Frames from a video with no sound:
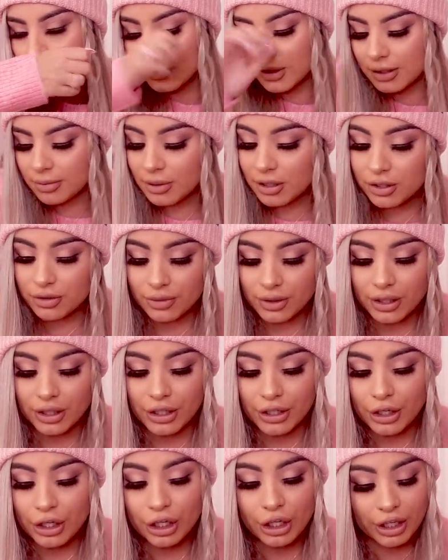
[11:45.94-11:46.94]
it smells
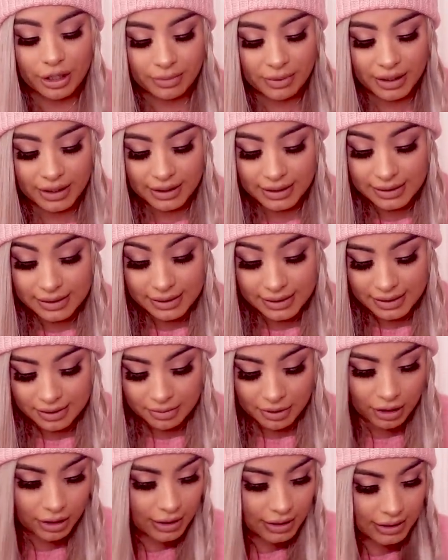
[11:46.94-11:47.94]
really good, but it doesn't
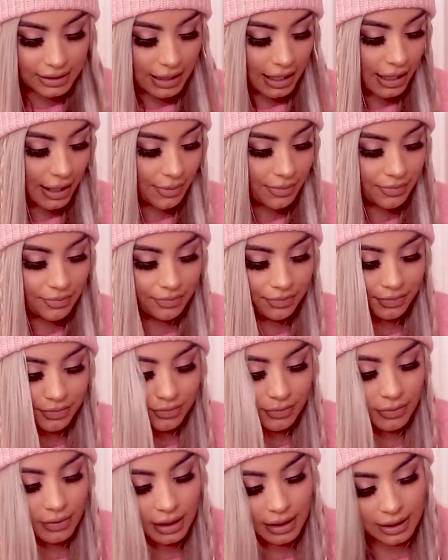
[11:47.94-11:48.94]
smell the same
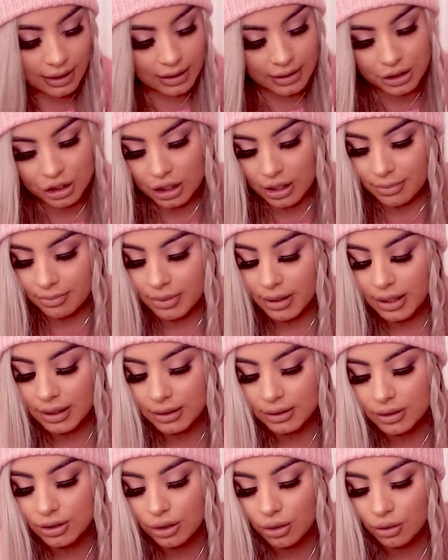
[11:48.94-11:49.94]
a
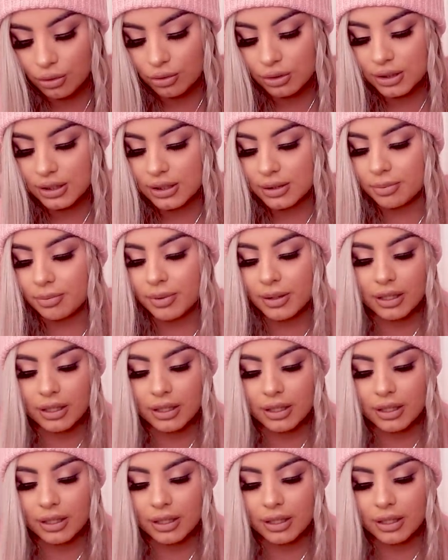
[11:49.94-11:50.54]
champagne toast.